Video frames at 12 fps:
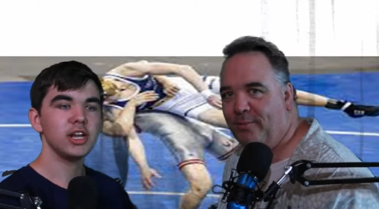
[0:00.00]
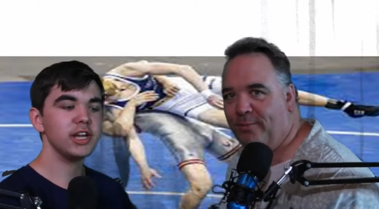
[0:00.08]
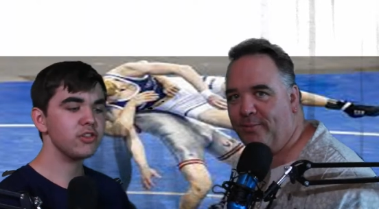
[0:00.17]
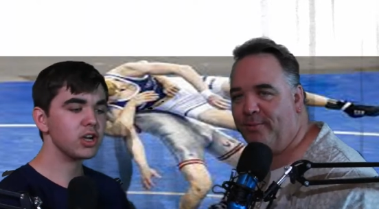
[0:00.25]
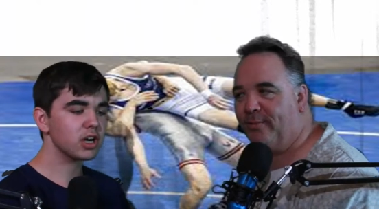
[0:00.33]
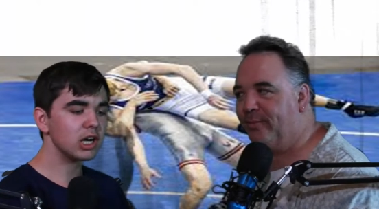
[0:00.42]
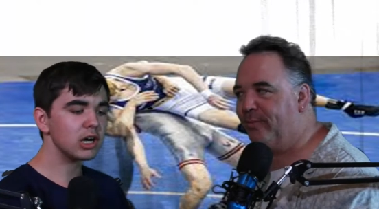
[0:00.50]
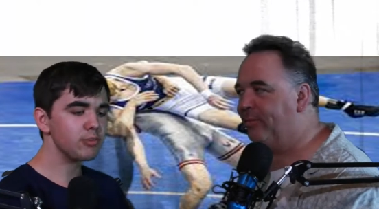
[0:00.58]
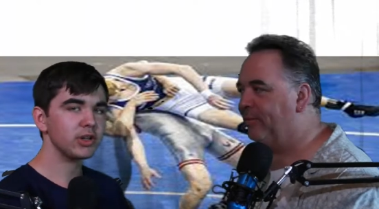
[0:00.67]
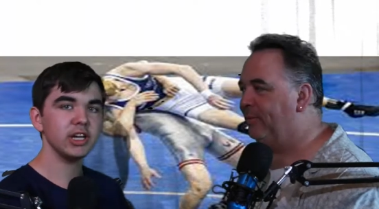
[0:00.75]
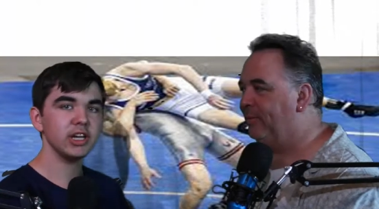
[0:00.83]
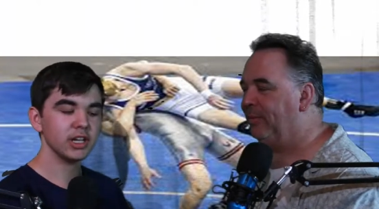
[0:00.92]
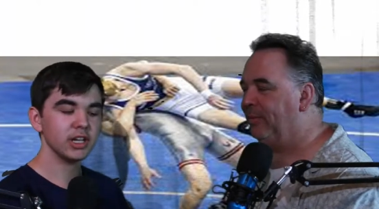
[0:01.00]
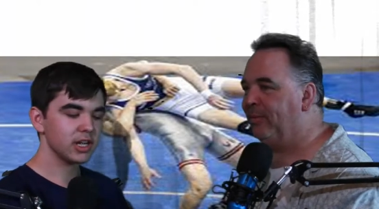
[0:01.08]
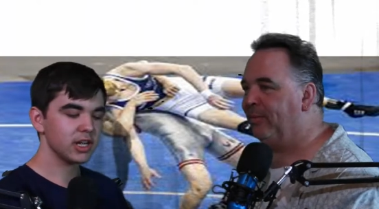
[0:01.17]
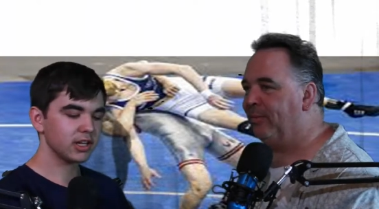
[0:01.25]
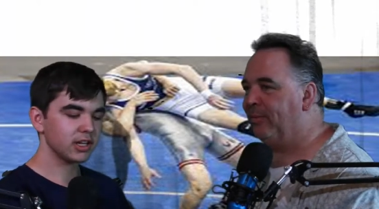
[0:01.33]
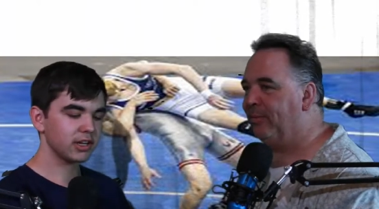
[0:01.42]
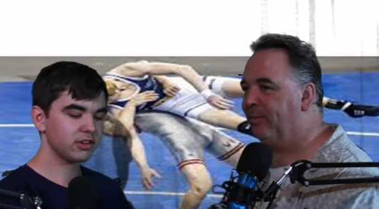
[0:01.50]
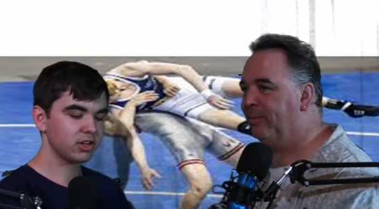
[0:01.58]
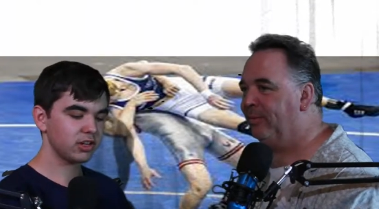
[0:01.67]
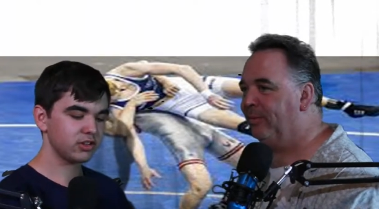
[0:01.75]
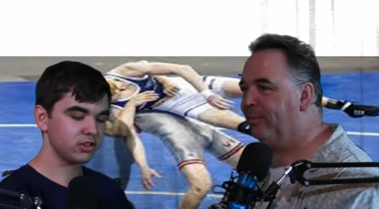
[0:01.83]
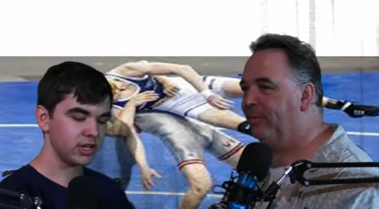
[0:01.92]
Speaker 1: the company. Like,
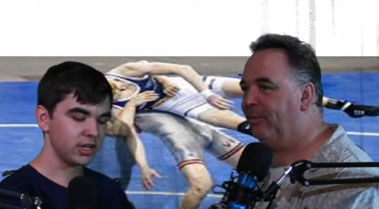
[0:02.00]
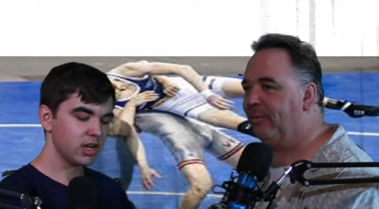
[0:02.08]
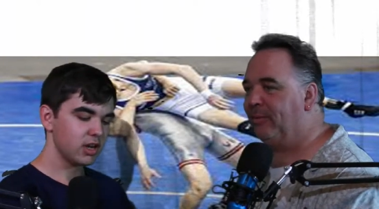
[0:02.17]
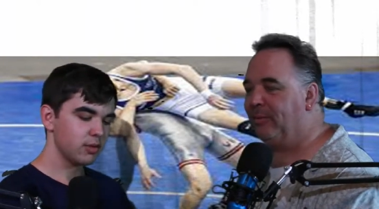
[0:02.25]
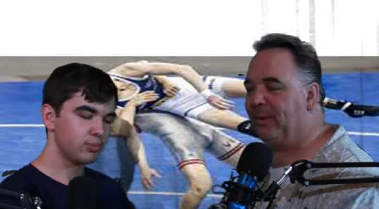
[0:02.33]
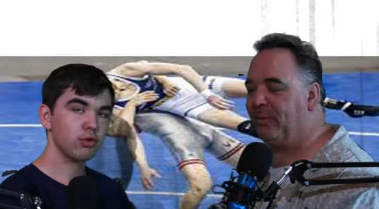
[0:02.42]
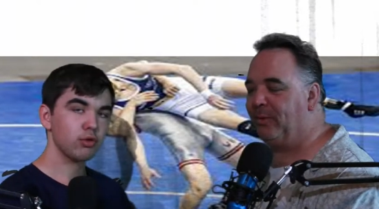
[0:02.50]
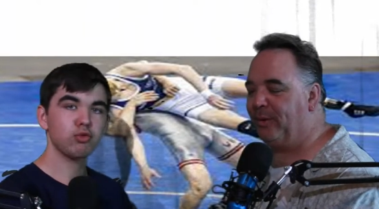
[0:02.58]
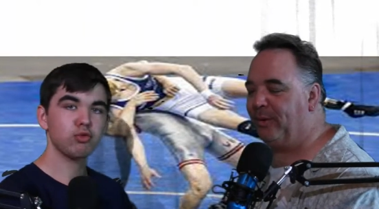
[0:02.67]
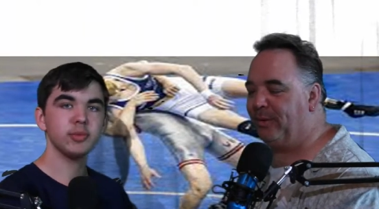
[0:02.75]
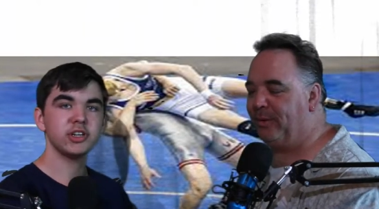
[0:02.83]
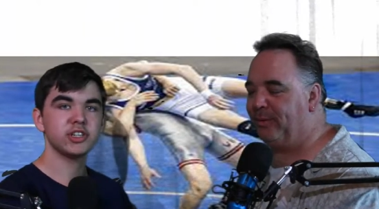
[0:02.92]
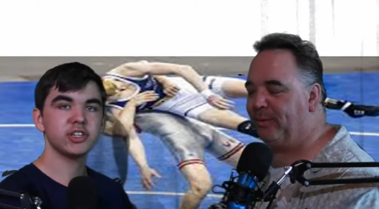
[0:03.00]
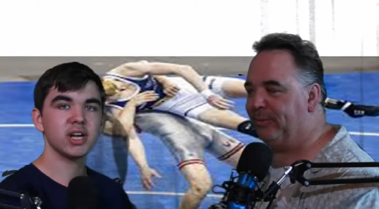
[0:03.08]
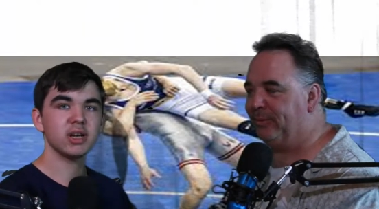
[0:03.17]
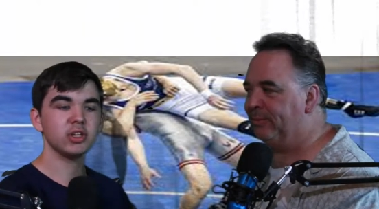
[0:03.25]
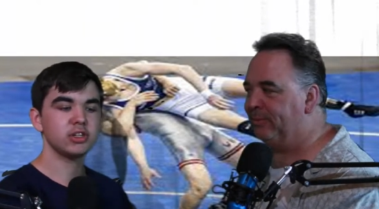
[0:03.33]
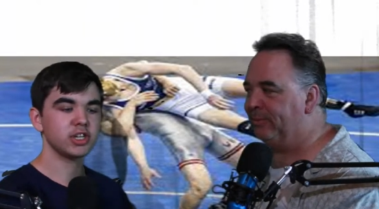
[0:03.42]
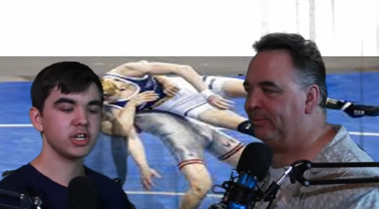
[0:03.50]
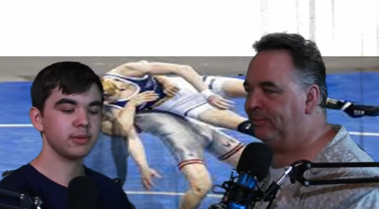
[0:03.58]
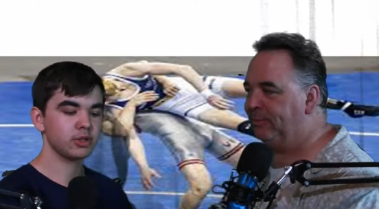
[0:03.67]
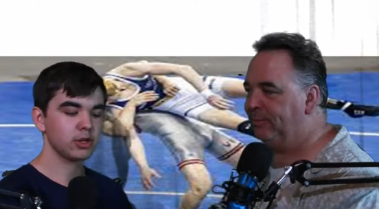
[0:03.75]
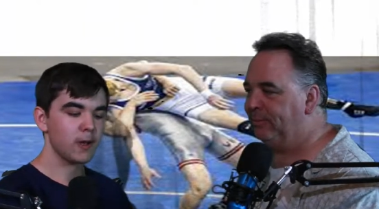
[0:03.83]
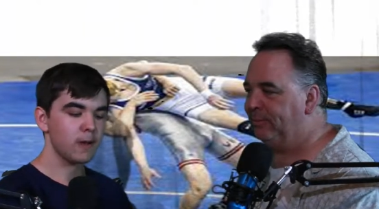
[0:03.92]
seriously, both women's championships
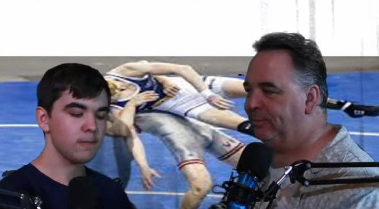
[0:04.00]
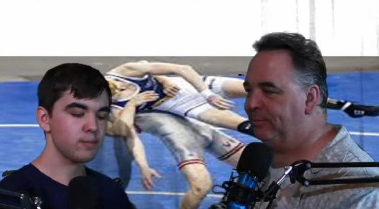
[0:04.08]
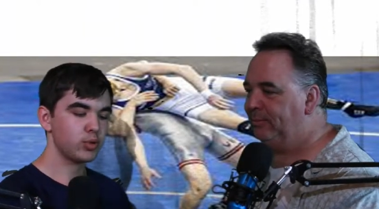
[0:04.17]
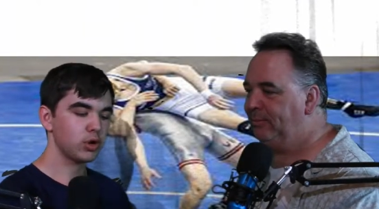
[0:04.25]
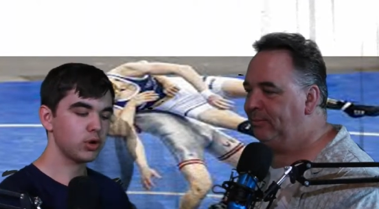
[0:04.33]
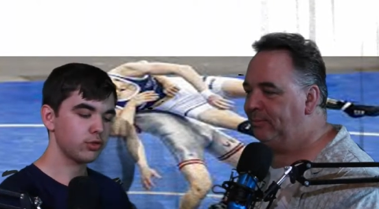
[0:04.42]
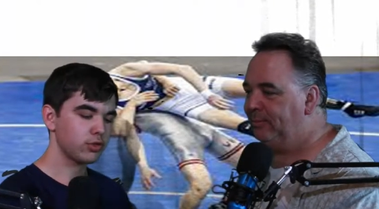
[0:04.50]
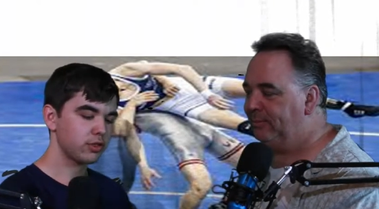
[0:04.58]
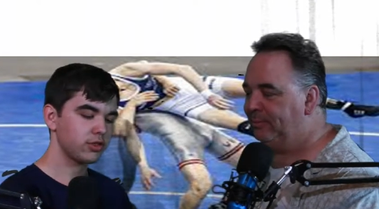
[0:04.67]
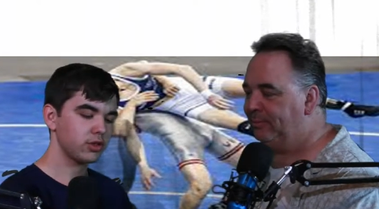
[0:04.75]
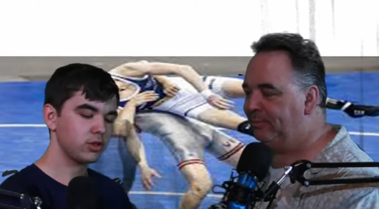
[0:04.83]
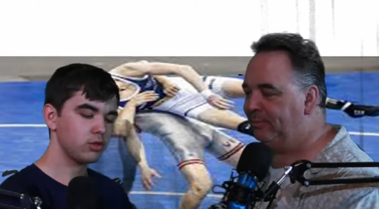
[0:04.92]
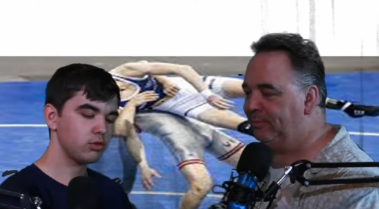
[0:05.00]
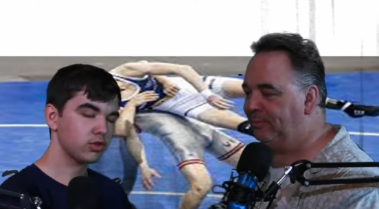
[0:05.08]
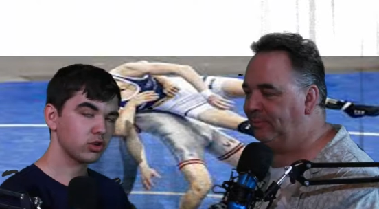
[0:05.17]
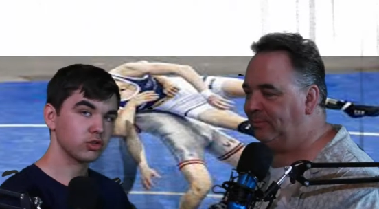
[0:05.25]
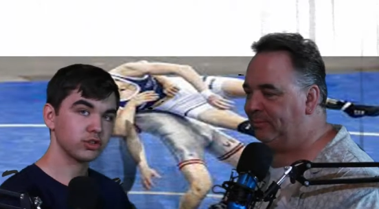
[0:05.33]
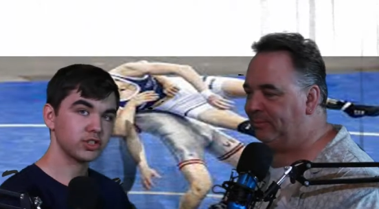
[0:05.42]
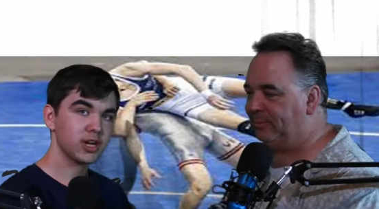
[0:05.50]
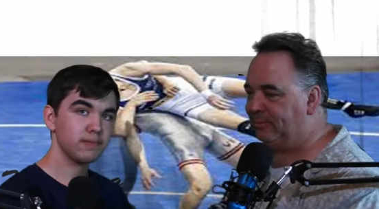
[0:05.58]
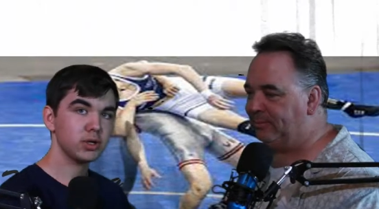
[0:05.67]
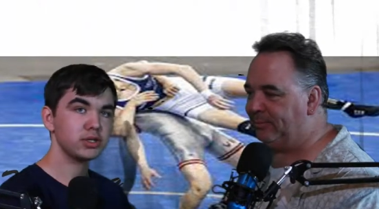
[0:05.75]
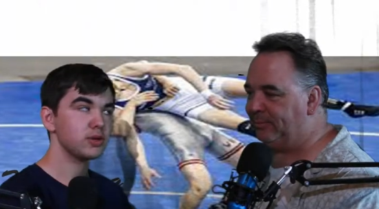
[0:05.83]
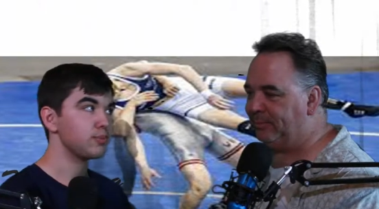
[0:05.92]
both the Universal
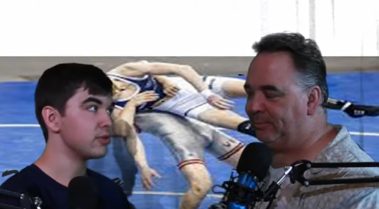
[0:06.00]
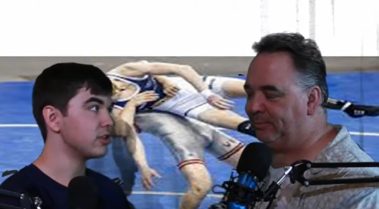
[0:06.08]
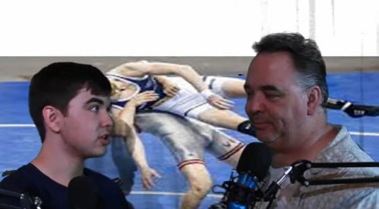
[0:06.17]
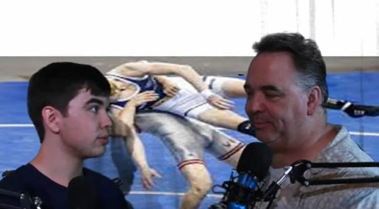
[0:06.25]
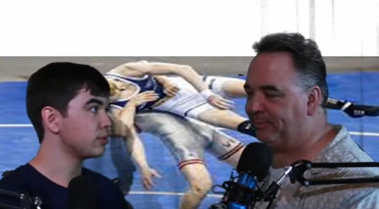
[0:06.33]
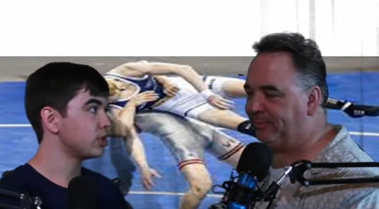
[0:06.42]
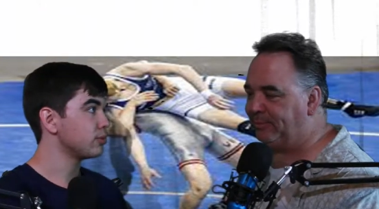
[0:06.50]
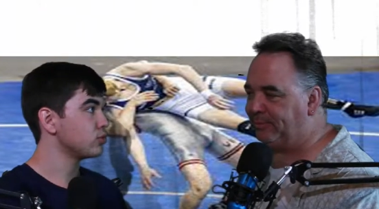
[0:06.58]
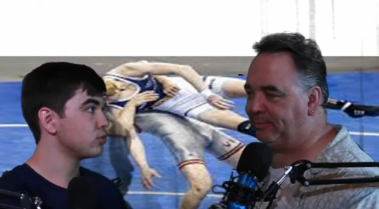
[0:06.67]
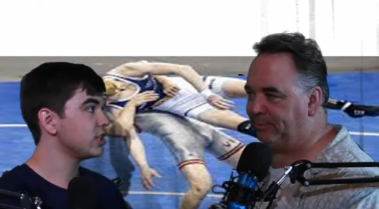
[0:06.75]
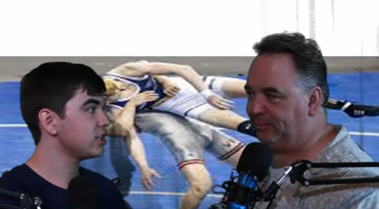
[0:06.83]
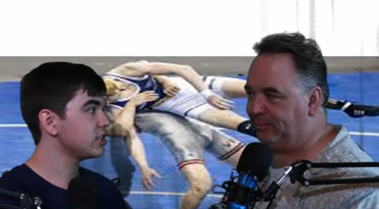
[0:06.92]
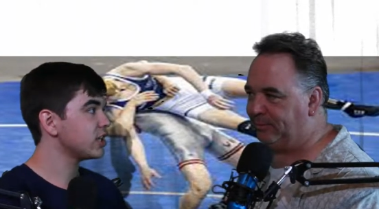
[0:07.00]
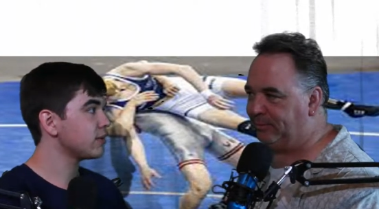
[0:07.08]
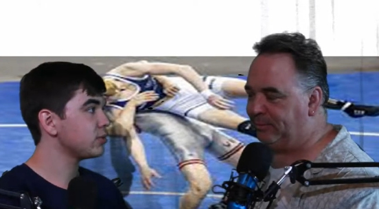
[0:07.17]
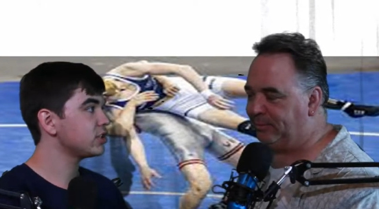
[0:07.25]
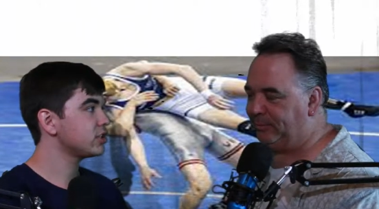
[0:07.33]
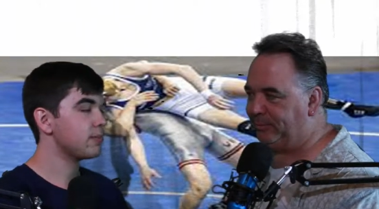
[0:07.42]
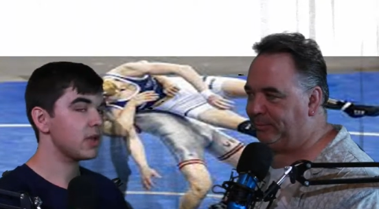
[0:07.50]
Championship and the WWE Championship,